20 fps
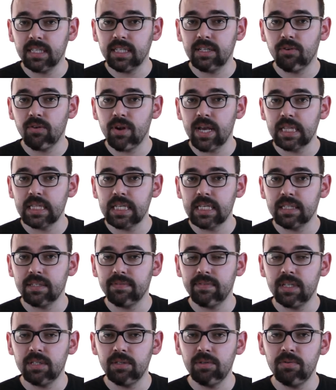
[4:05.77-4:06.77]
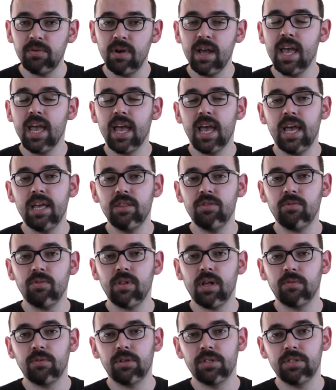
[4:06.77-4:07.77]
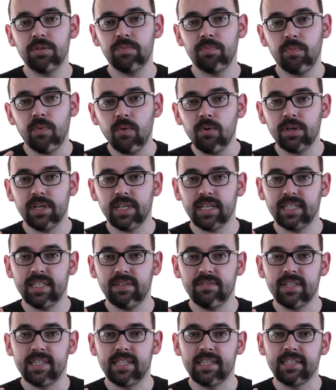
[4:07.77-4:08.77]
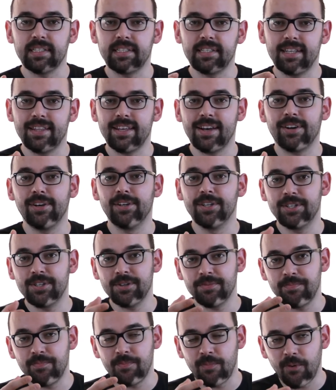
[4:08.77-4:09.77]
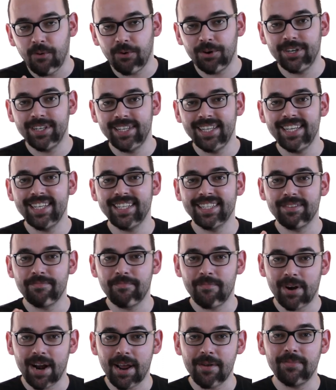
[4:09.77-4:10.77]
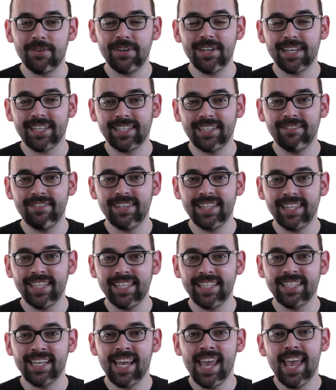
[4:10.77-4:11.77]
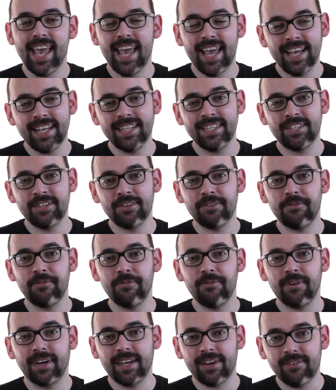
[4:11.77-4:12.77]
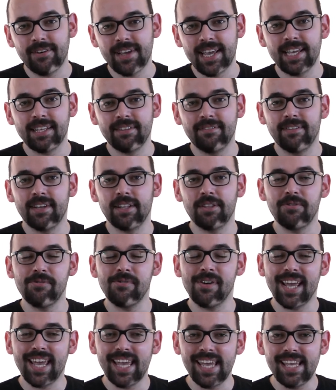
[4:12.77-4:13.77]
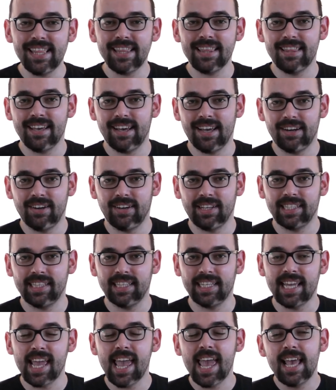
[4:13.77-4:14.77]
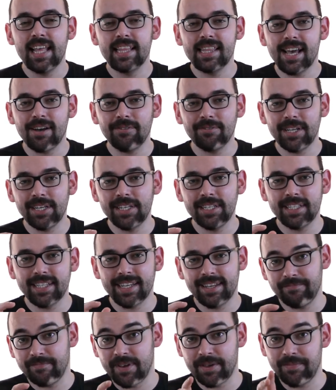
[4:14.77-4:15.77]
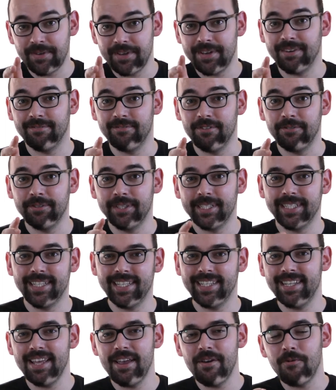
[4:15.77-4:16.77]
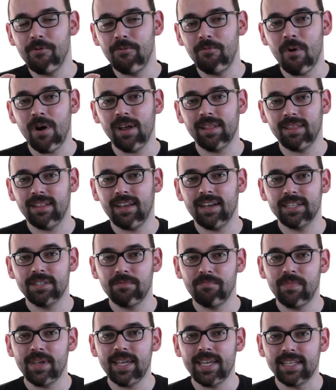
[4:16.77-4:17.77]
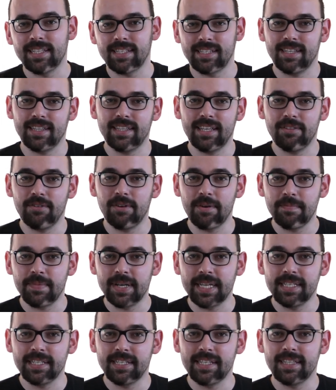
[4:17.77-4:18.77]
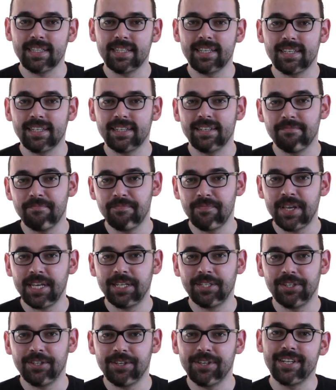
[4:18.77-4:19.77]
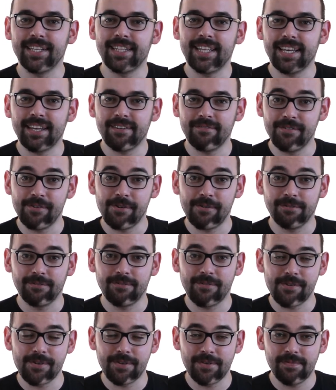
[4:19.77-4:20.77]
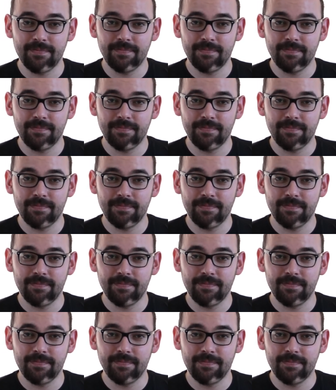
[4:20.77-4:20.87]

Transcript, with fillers: creating the value and all our support activities that are supporting the primary activities and so create value indirectly. Now there is, maybe you have noticed it, one last piece that remains in the picture that I have drawn for you.